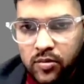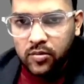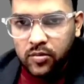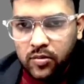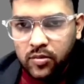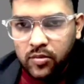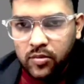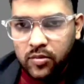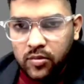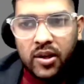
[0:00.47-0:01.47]
is Amit.
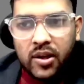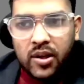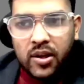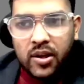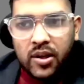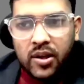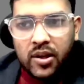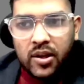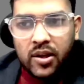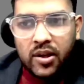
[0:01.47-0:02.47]
Here is
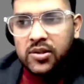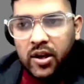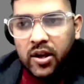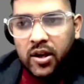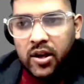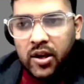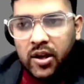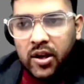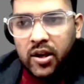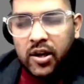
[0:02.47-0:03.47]
information regarding VIT
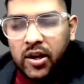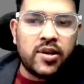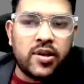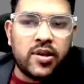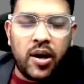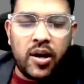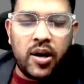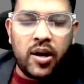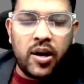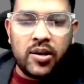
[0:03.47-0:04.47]
exam. As
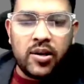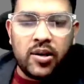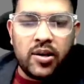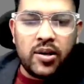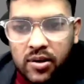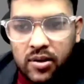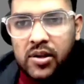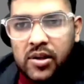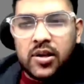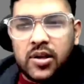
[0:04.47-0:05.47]
the
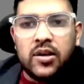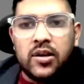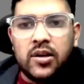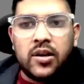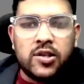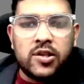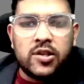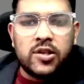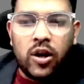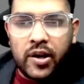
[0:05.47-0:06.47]
result, as you all are
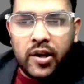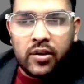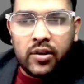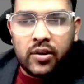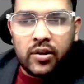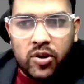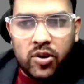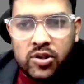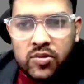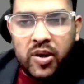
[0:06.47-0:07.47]
waiting, that was
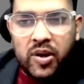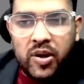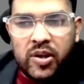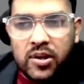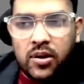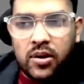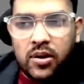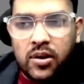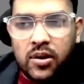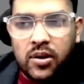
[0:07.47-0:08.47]
mentioned on the
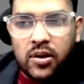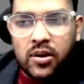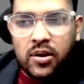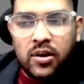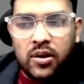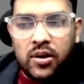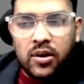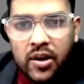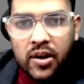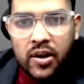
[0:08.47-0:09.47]
other website,
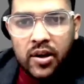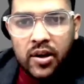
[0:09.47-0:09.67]
like every